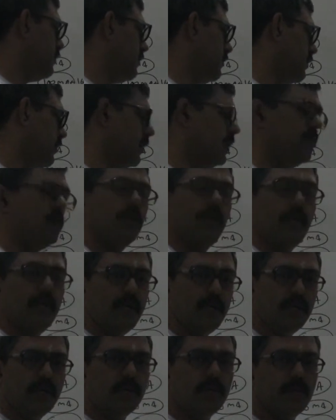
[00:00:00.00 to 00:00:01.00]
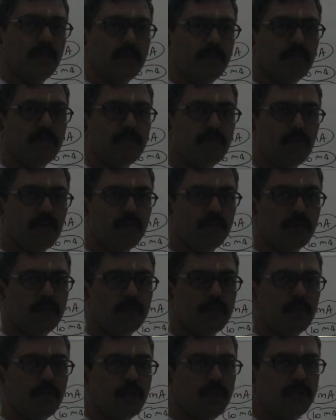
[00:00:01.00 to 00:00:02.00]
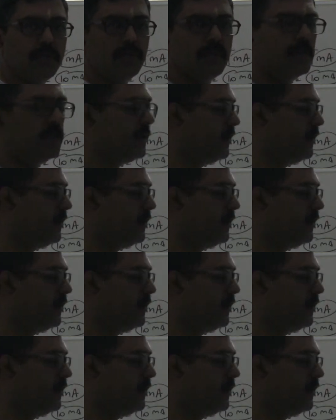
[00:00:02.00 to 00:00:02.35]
Then you can determine the fault current.